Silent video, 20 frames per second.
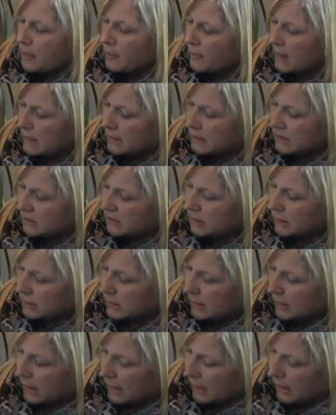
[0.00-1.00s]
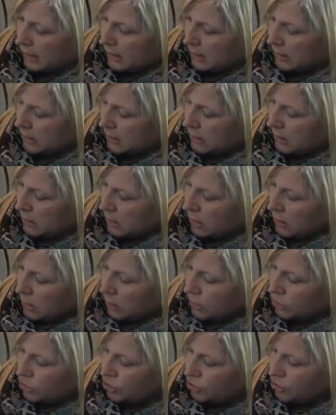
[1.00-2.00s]
Then suddenly,
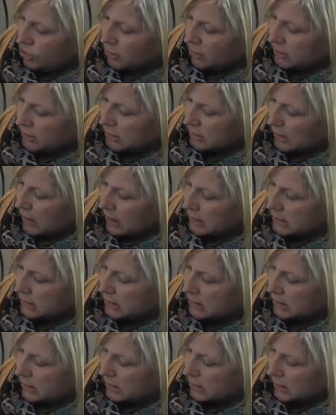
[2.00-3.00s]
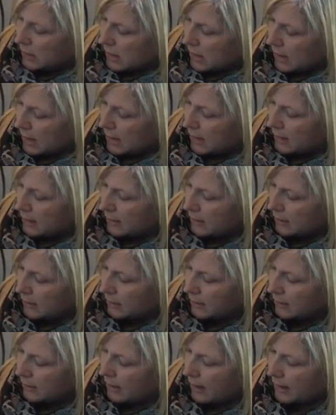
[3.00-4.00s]
just as suddenly
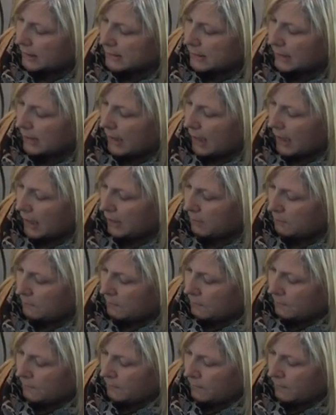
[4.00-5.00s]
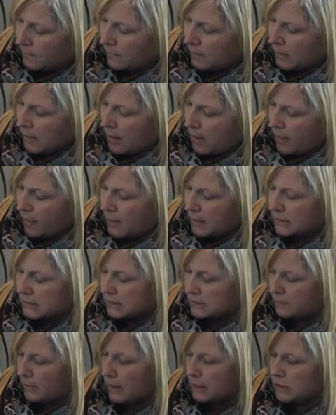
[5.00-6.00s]
as it came, the
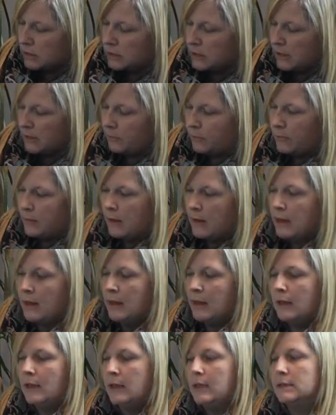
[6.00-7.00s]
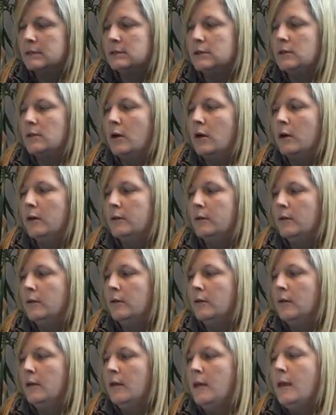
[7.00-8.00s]
spaceship is gone.
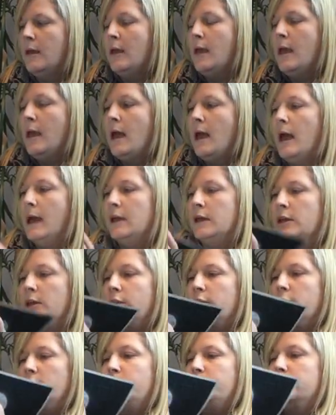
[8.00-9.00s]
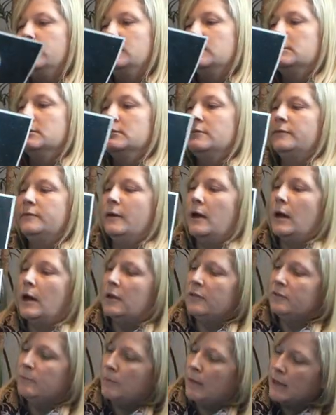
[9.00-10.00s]
And Q Pootle
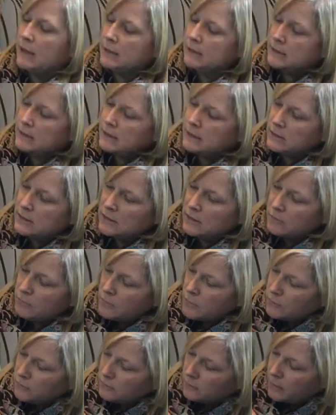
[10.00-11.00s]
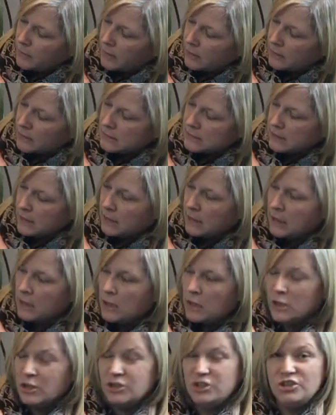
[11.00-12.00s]
5 makes it to the moon party
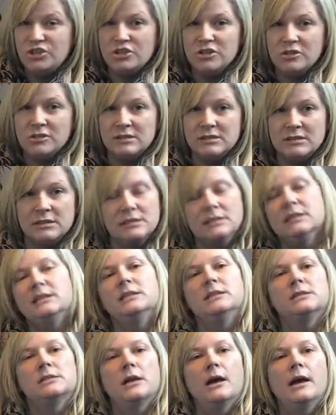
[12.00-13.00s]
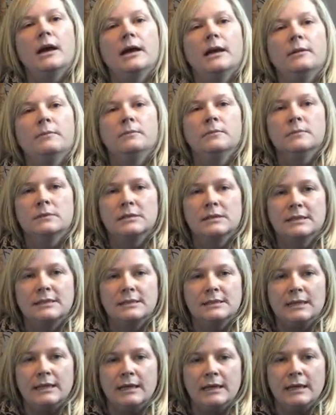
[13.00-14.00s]
just in time to
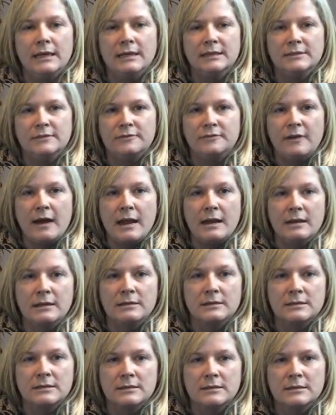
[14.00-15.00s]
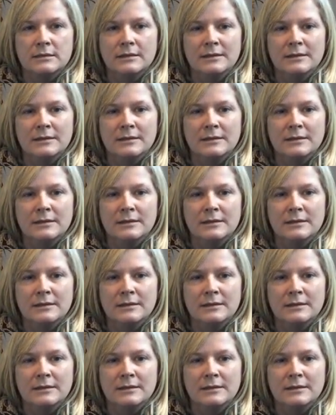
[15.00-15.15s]
see his friends.